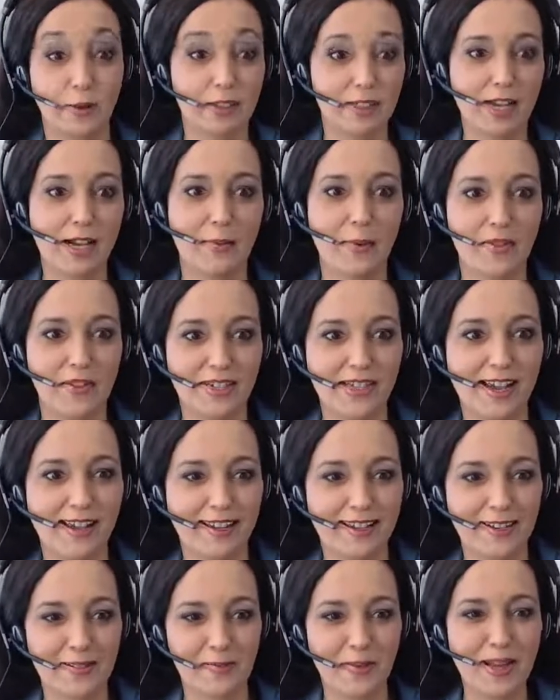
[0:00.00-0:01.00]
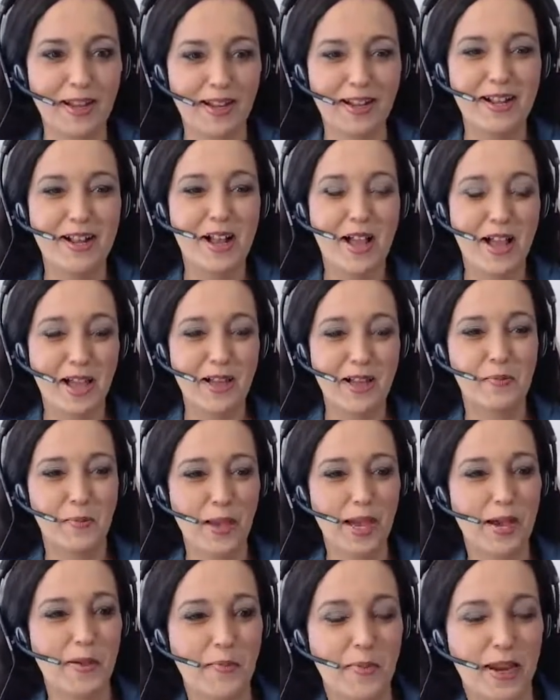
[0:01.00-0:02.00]
We're going to talk about the tech in a
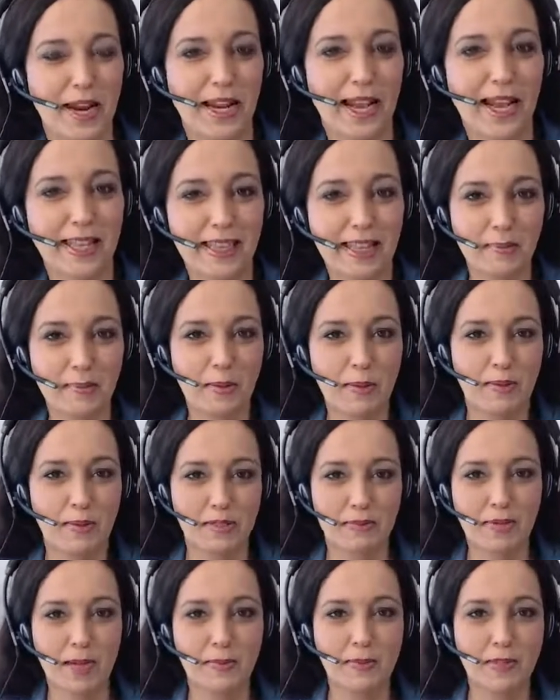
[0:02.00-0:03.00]
bit, but I think people sometimes